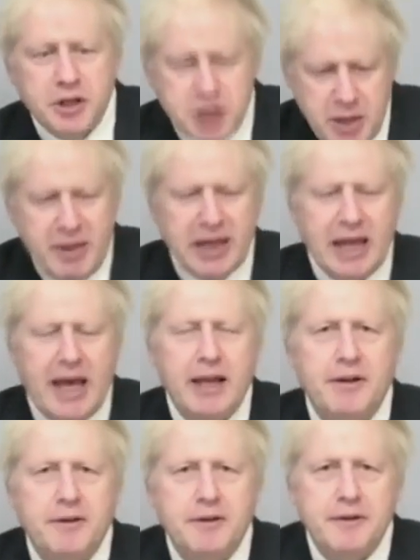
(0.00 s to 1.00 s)
shipping
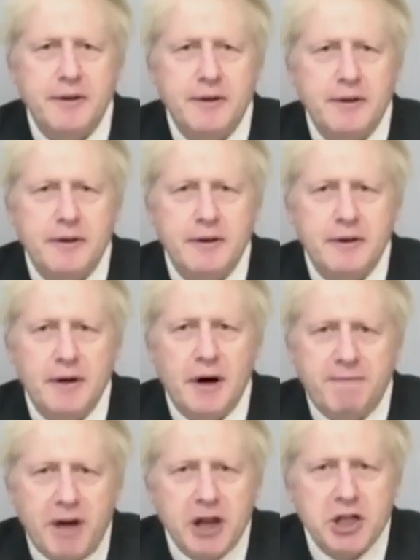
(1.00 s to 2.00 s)
lanes, a
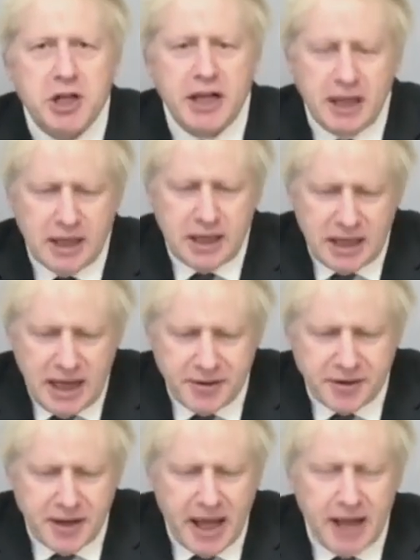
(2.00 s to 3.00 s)
functioning
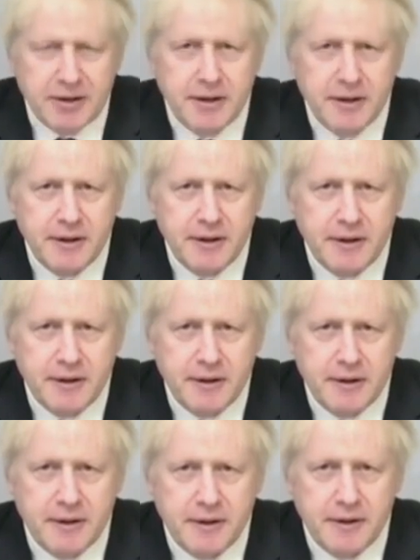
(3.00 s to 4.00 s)
internet,
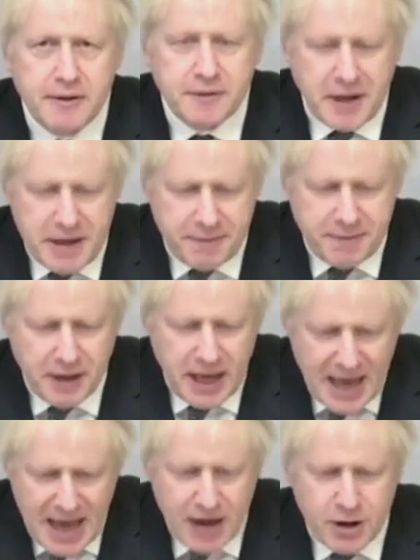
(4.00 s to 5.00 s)
safe
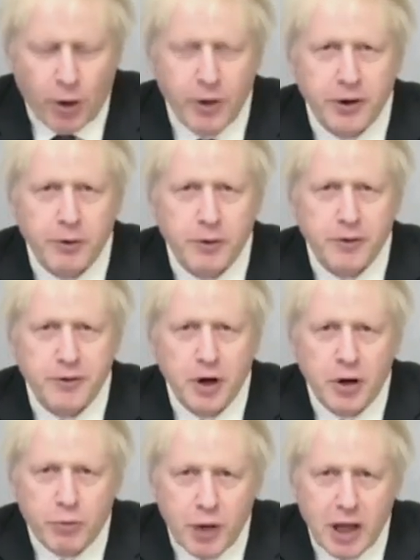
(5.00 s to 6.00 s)
air corridors,
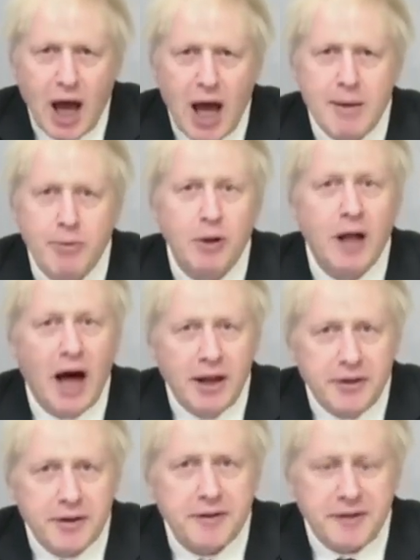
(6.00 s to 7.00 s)
reliable
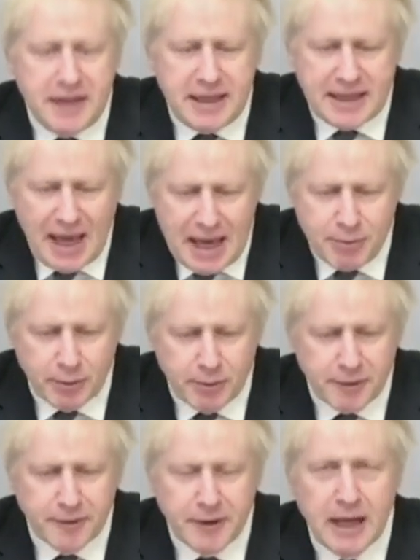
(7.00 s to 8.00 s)
undersea
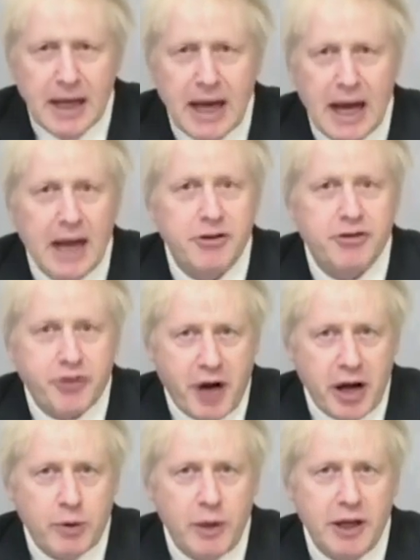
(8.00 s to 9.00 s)
cables, and
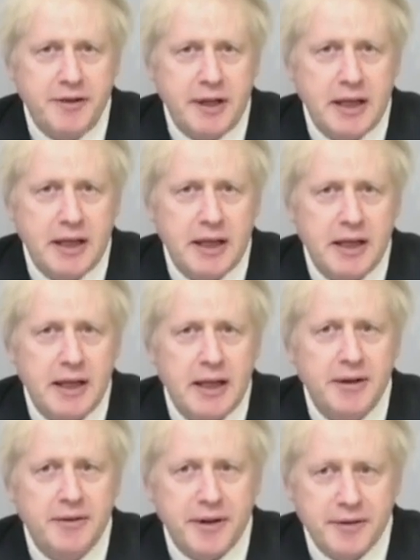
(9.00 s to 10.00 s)
tranquility
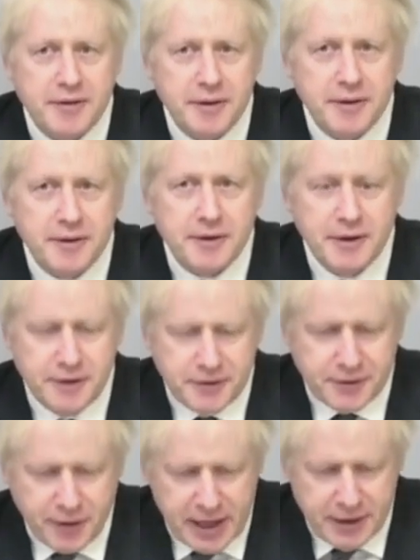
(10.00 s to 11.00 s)
in distant
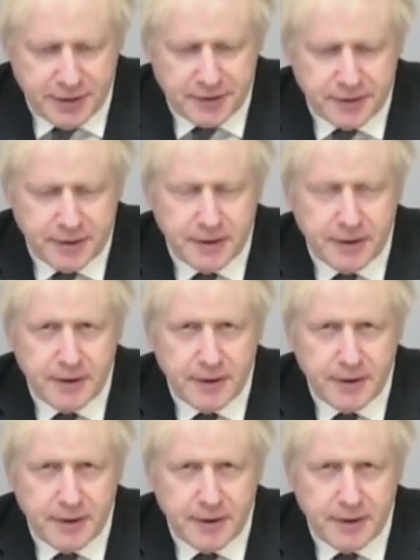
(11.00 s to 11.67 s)
straits.